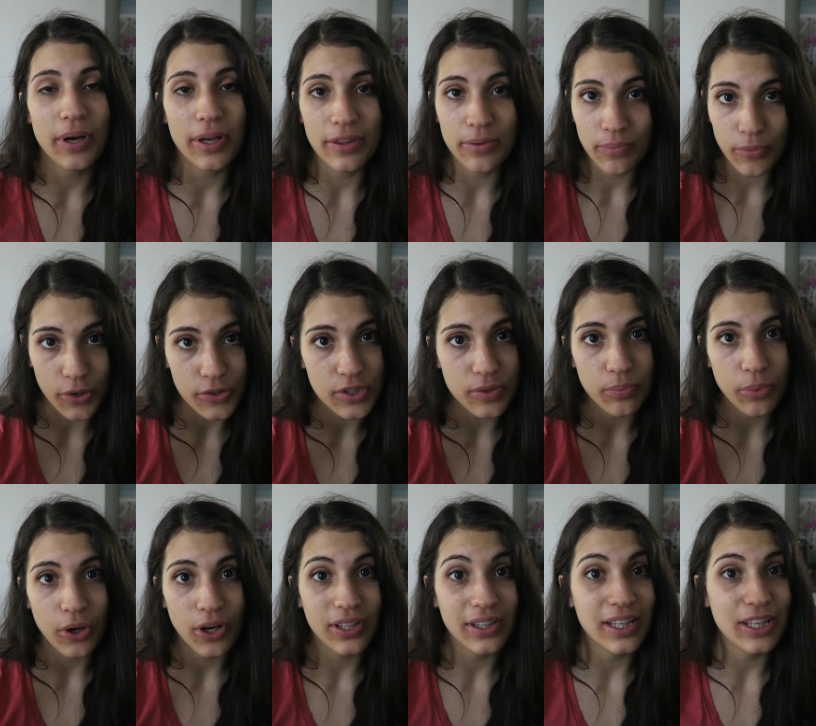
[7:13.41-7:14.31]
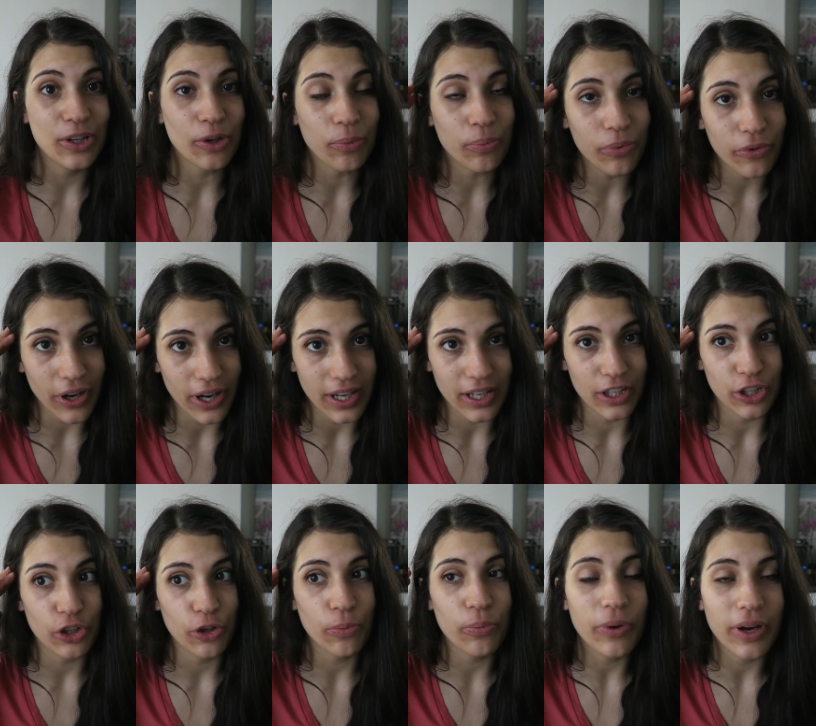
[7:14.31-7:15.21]
But most importantly, your
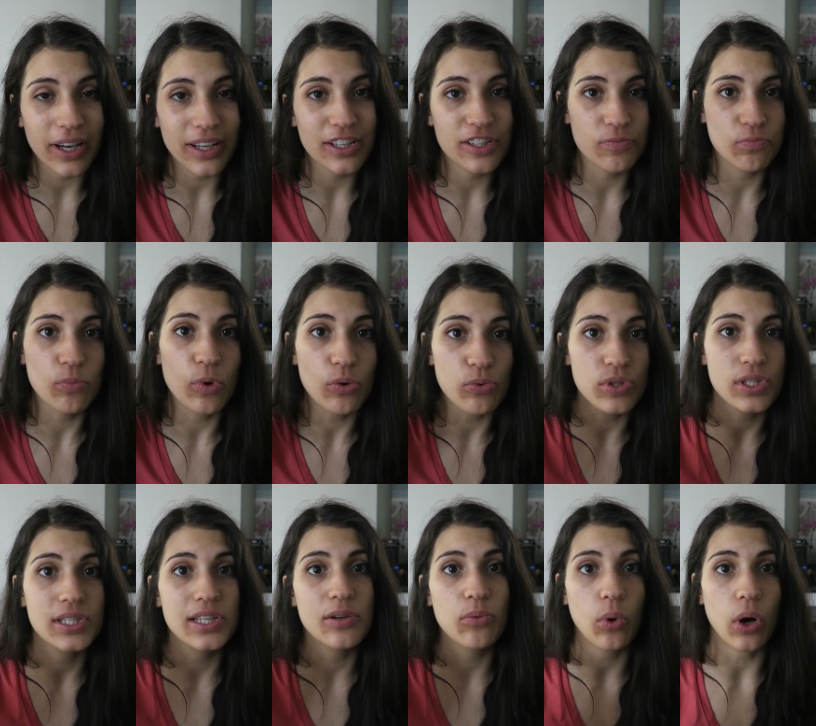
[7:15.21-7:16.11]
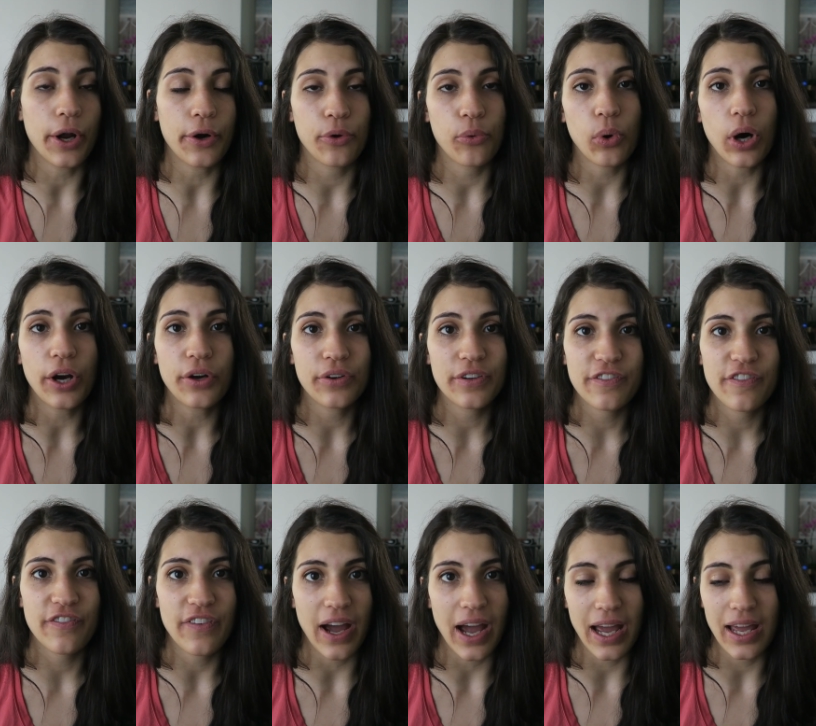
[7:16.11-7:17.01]
brain. Your brain is mostly water, water
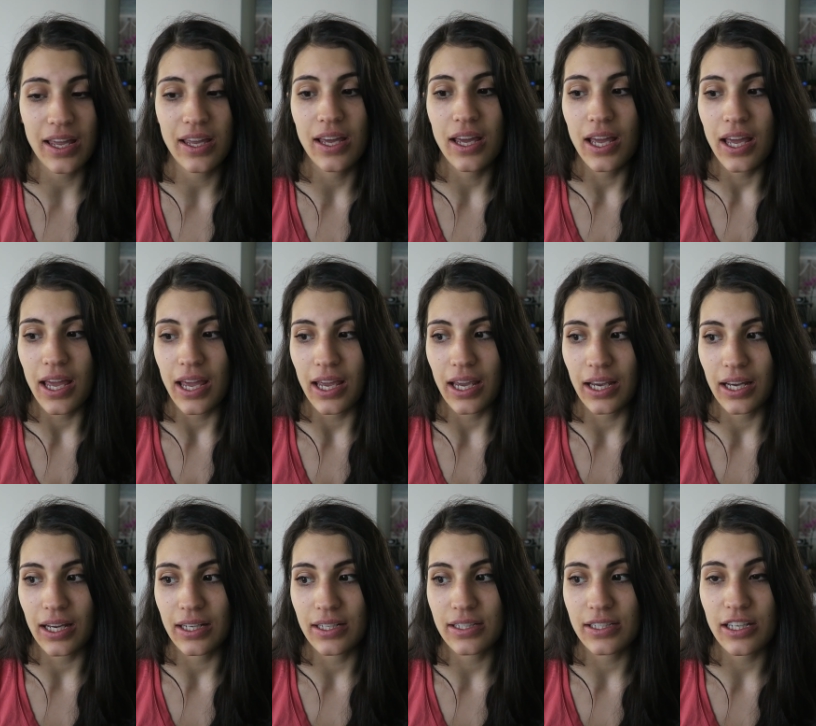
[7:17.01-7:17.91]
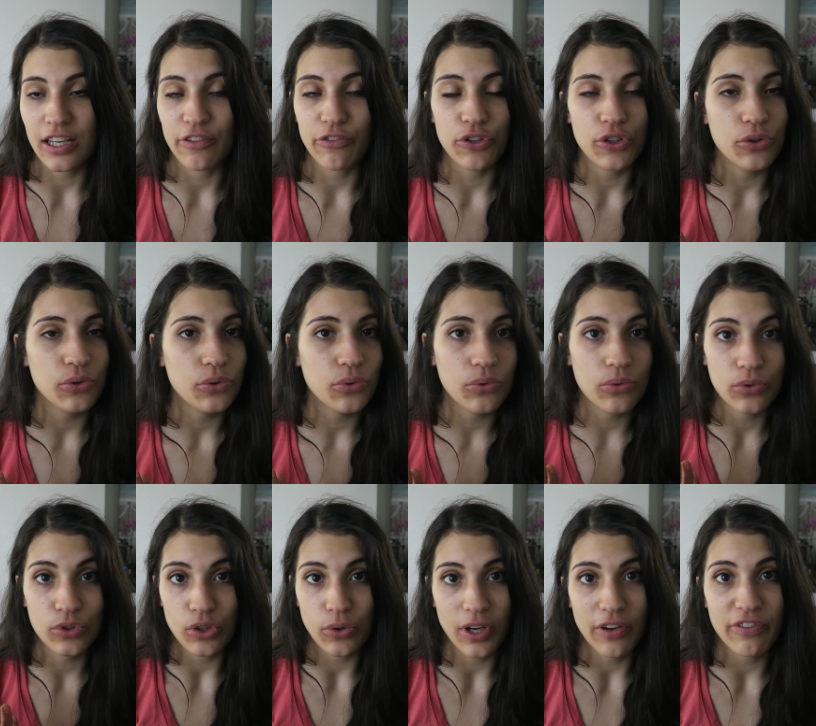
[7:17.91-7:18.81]
and fat. And if
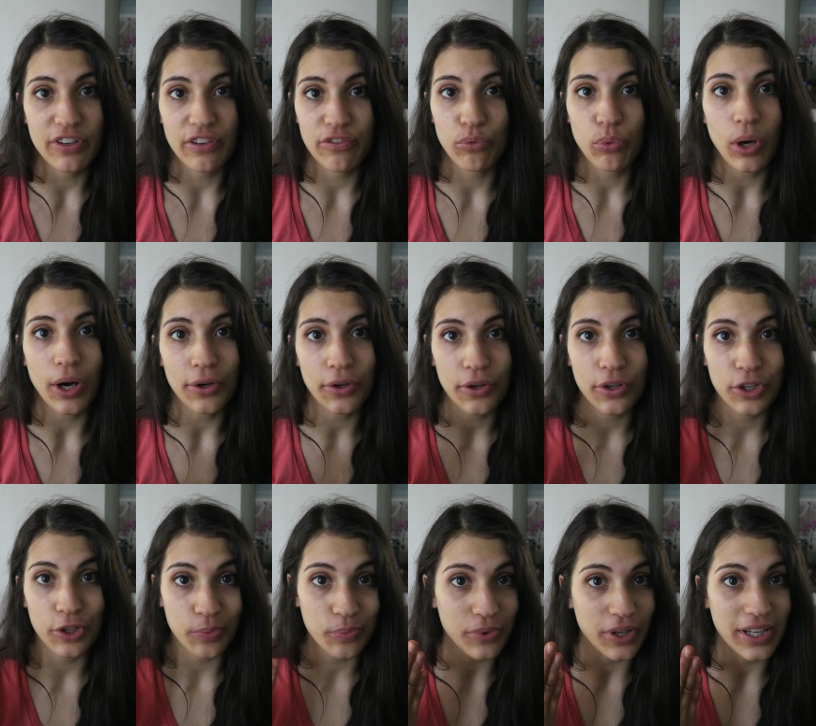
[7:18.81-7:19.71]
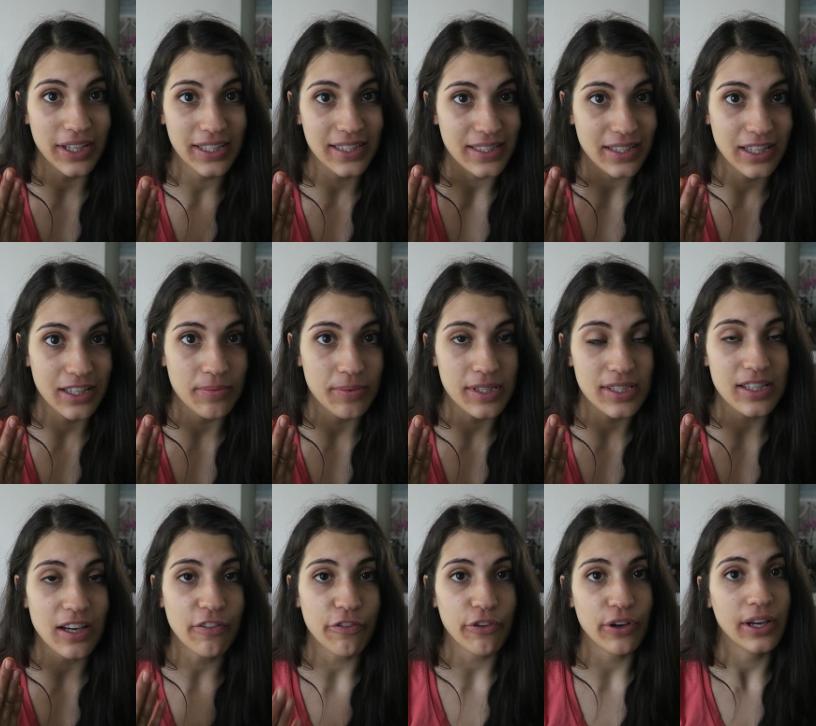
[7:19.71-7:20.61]
you don't have enough water, your brain is gonna be
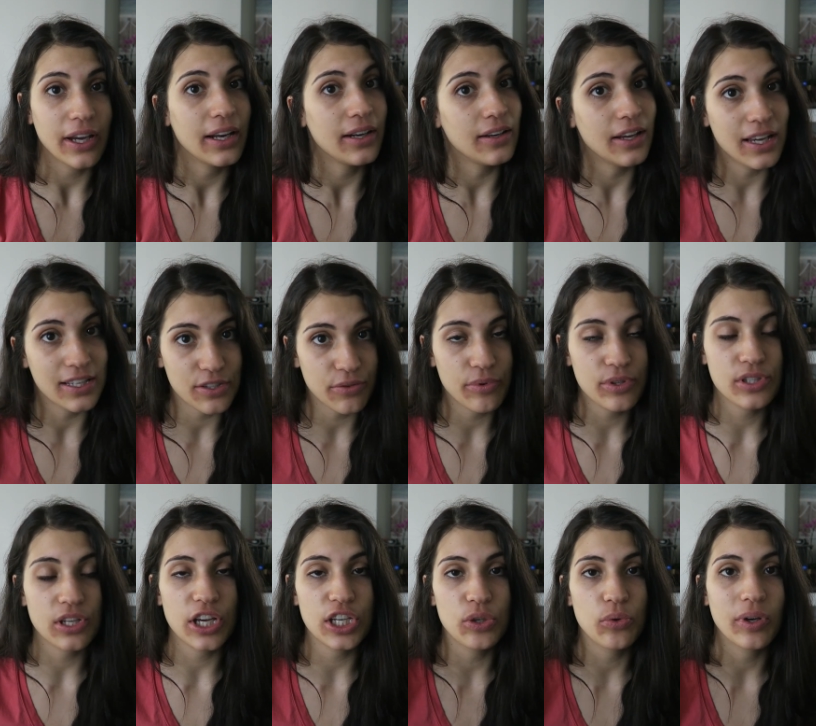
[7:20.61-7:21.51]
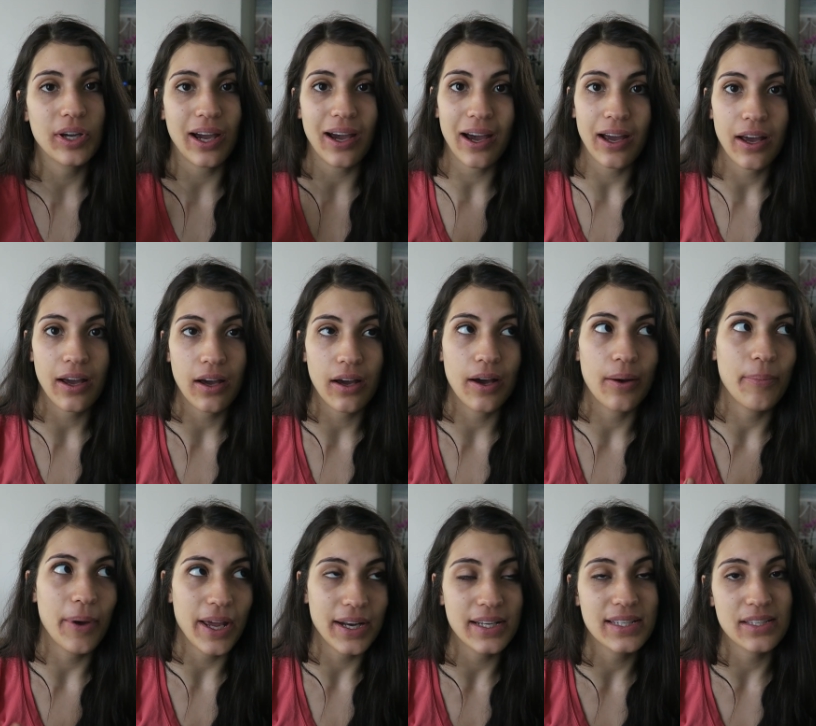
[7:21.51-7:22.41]
suffering. And as a result, you will get
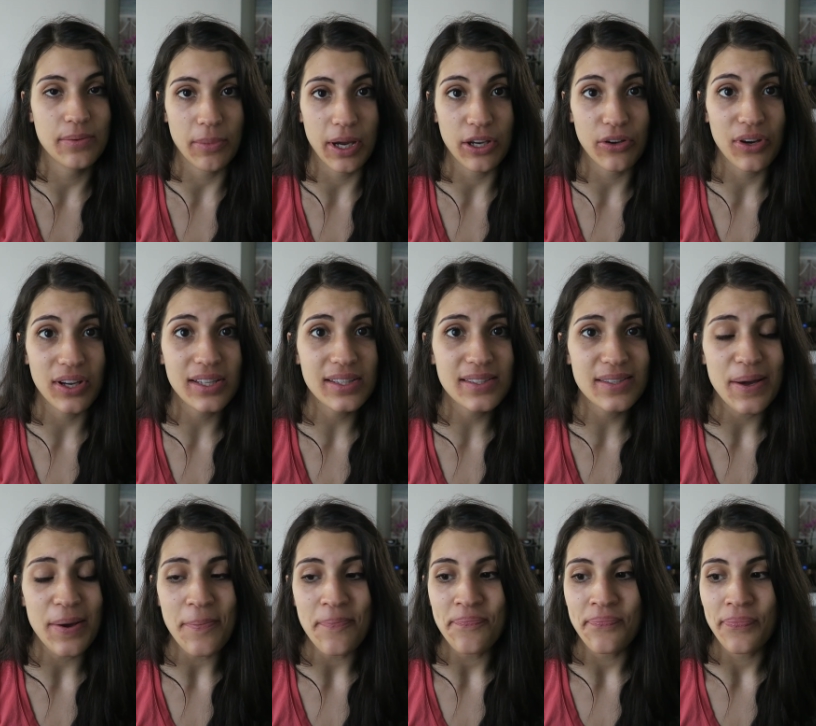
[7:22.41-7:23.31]
um, headaches and migraines.